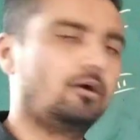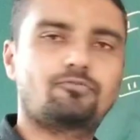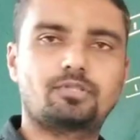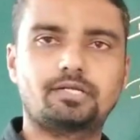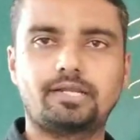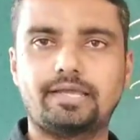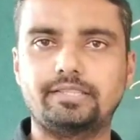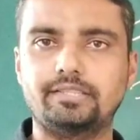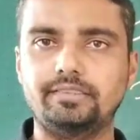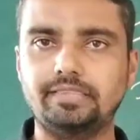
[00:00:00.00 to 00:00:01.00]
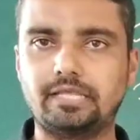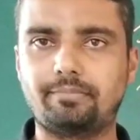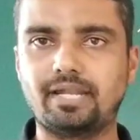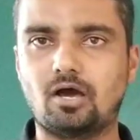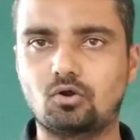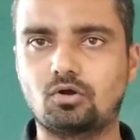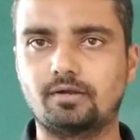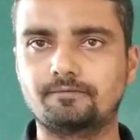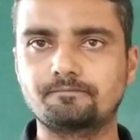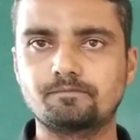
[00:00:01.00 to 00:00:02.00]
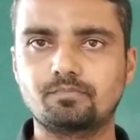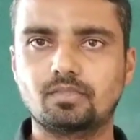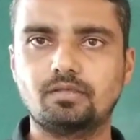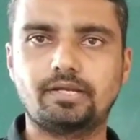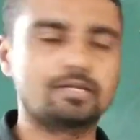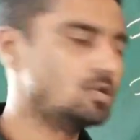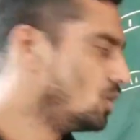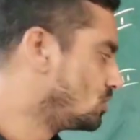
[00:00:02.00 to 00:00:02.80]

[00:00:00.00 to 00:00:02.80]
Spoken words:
after that there will be an argon, right?